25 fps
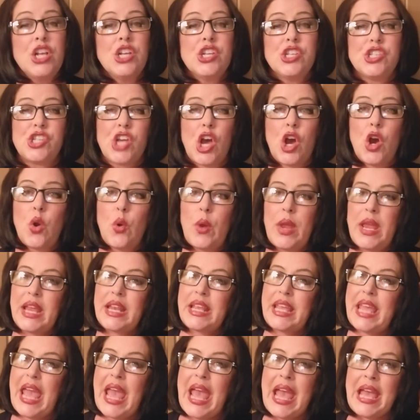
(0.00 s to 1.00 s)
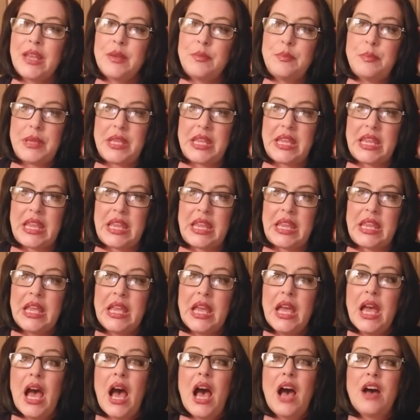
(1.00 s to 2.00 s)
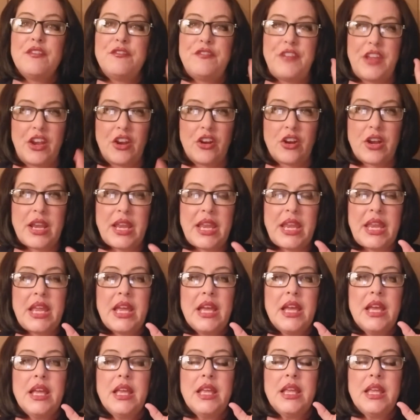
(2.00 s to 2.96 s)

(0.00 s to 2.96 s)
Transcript: So it can be a very,